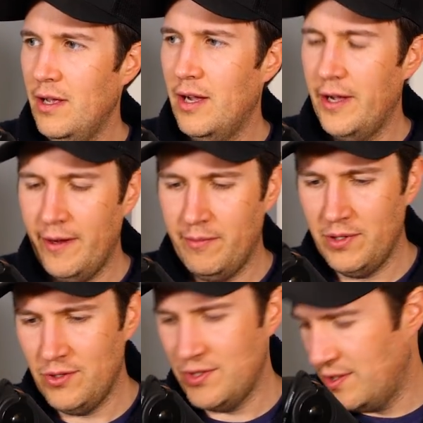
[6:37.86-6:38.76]
I've
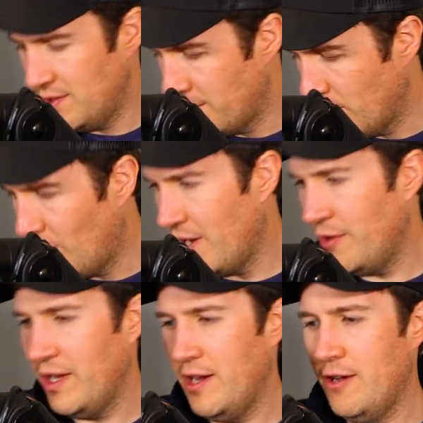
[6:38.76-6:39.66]
been using these for a
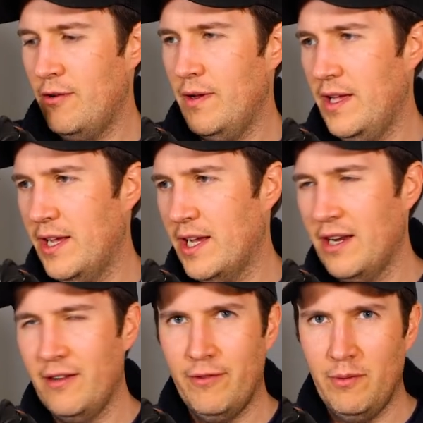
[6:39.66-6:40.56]
while now. I got
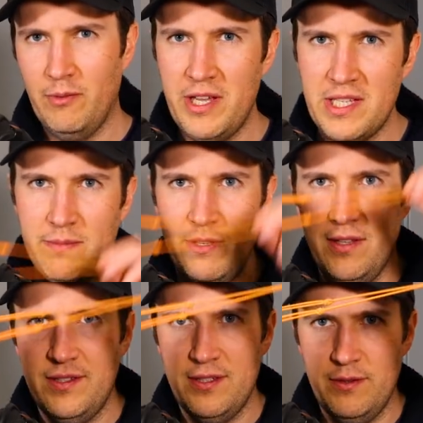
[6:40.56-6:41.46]
it from
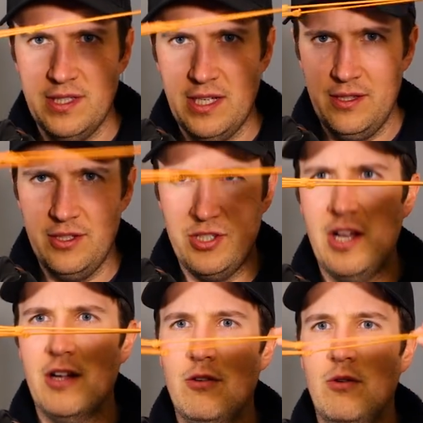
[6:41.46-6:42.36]
Lightsmith, so it's got the
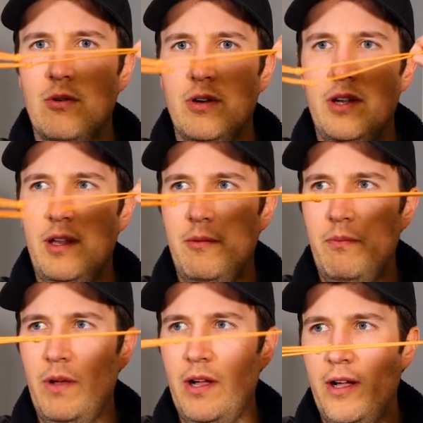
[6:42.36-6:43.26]
shock cord
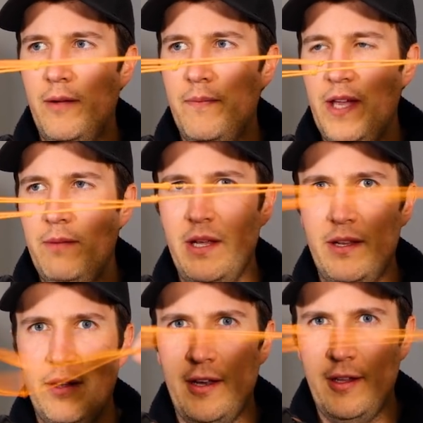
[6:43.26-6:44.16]

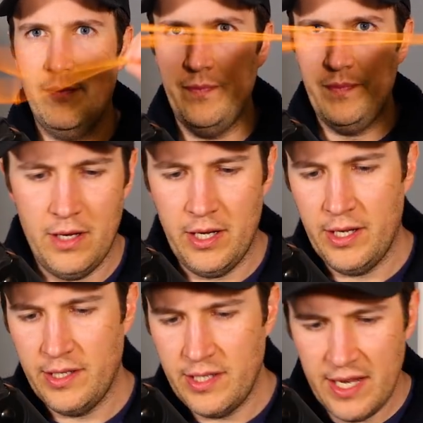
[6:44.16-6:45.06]
headband on
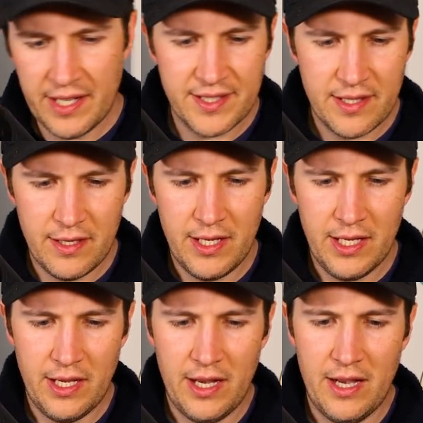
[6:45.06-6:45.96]
it. Next
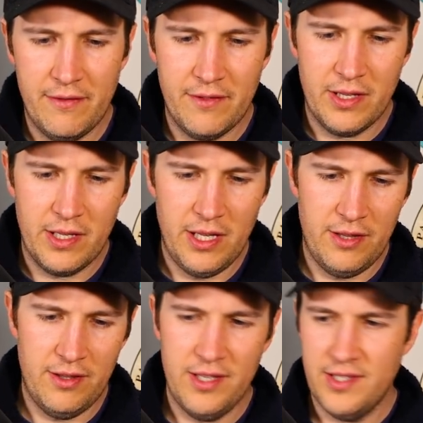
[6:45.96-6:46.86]
thing, I've
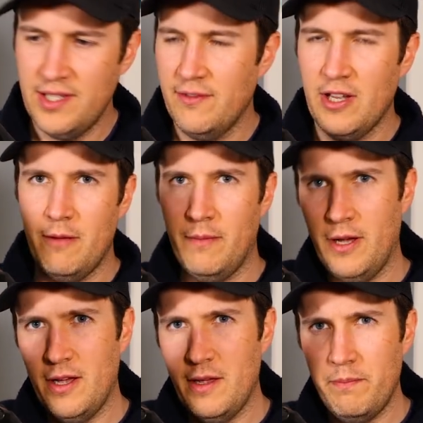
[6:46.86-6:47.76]
got
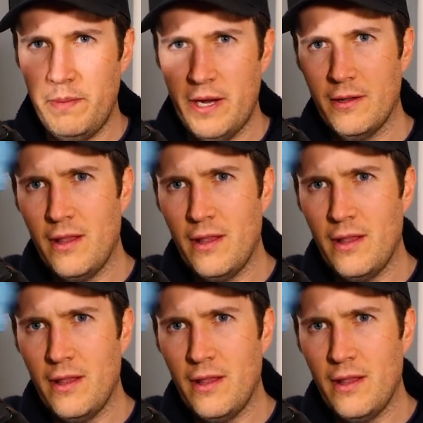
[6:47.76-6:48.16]
my bear